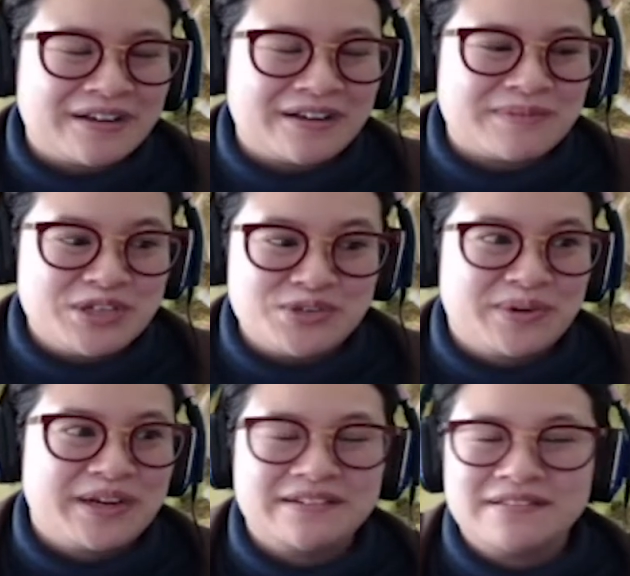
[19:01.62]

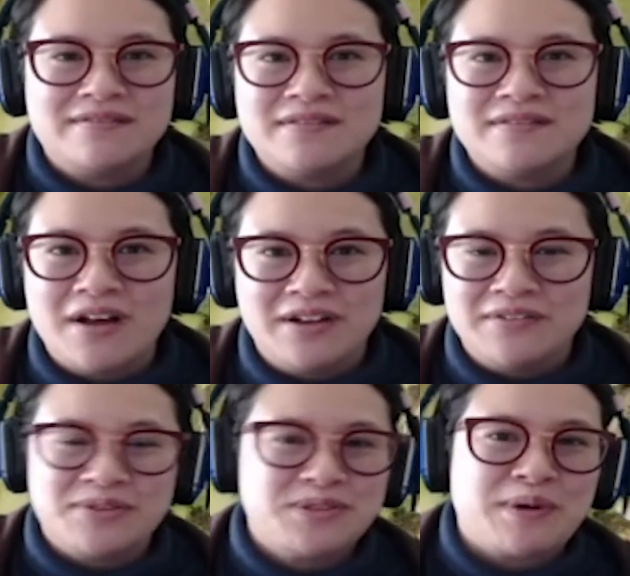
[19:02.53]
enjoyed all of
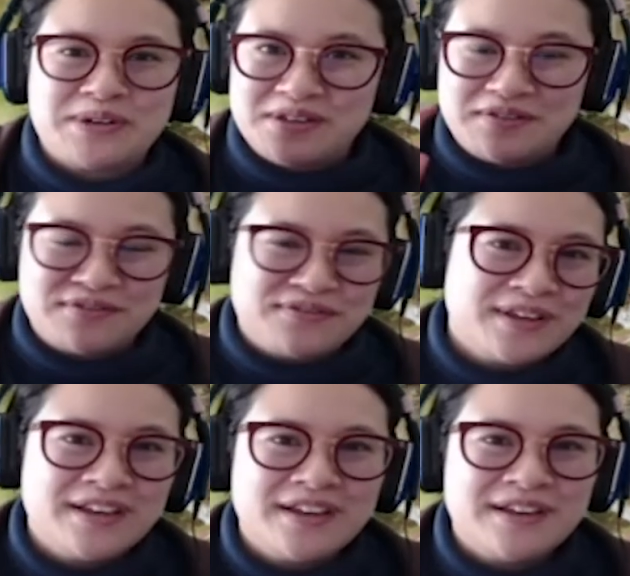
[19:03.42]
those parts of
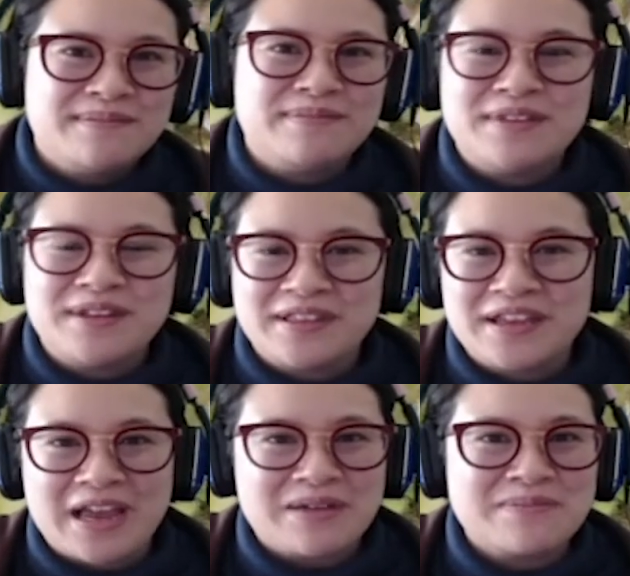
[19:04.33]
the
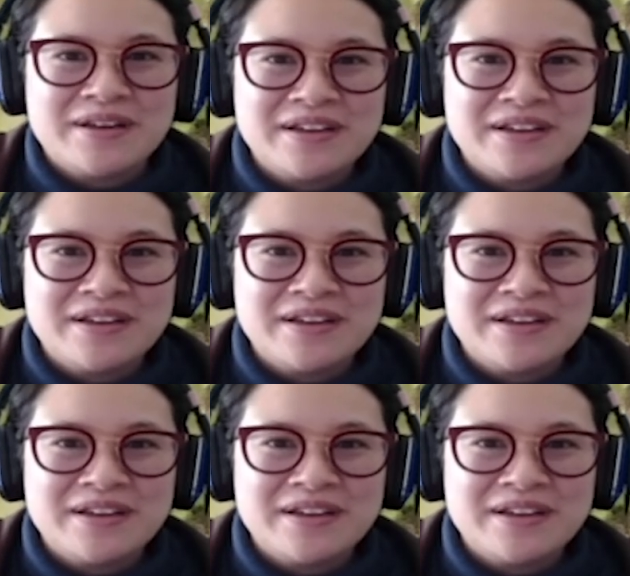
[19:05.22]
game.